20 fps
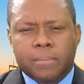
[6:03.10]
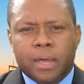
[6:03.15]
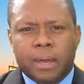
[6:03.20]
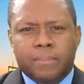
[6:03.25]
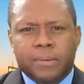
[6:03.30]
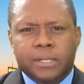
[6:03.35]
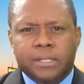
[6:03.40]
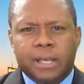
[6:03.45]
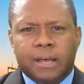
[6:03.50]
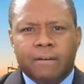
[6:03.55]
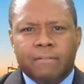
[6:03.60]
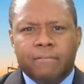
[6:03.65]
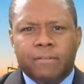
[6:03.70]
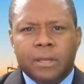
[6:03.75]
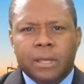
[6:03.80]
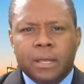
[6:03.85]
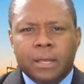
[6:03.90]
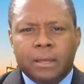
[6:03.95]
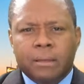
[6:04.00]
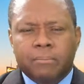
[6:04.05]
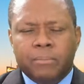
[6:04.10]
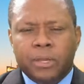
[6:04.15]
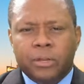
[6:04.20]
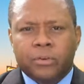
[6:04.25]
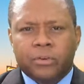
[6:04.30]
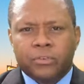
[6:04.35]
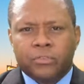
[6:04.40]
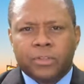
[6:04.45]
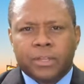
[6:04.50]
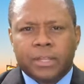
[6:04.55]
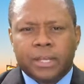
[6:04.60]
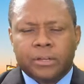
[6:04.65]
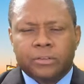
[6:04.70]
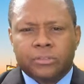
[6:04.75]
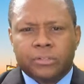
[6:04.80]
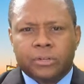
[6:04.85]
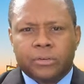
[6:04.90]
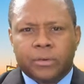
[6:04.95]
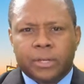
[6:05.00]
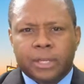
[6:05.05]
companies have meters that
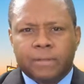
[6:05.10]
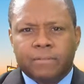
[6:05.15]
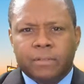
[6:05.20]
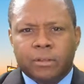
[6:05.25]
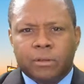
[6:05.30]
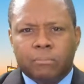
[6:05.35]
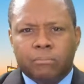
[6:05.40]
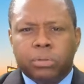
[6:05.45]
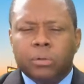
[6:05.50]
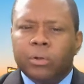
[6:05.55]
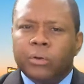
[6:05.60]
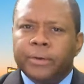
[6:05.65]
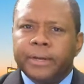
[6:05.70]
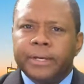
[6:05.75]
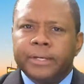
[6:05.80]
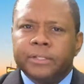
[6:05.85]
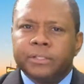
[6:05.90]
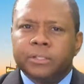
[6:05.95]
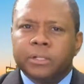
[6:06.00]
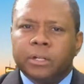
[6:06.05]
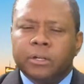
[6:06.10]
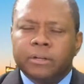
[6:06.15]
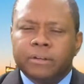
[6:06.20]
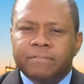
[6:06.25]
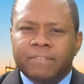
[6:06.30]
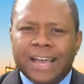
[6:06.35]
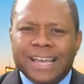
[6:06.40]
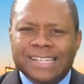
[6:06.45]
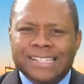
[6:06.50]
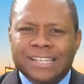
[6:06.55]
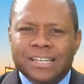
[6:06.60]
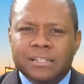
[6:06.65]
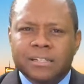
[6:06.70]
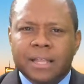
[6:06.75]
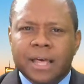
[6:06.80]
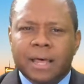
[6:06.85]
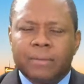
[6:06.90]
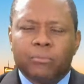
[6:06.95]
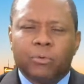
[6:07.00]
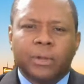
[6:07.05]
they're giving their employees, little devices
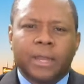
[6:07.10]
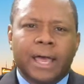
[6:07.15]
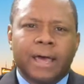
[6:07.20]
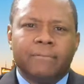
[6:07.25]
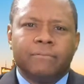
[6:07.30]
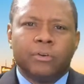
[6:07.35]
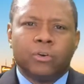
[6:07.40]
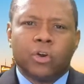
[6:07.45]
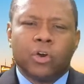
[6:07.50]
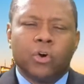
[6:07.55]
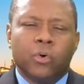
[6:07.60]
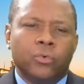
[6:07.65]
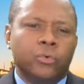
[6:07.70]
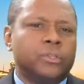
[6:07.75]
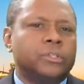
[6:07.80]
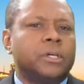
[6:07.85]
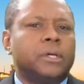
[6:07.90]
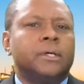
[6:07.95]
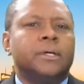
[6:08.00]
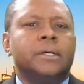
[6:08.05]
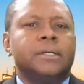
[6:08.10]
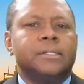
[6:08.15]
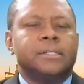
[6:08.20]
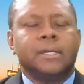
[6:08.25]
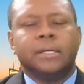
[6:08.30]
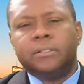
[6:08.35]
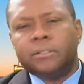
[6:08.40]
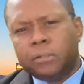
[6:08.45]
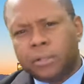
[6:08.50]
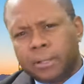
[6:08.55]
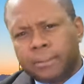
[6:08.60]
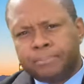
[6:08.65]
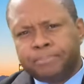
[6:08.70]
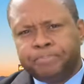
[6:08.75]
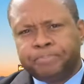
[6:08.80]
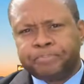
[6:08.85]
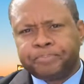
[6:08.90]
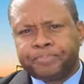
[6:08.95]
that will have their code sent to them.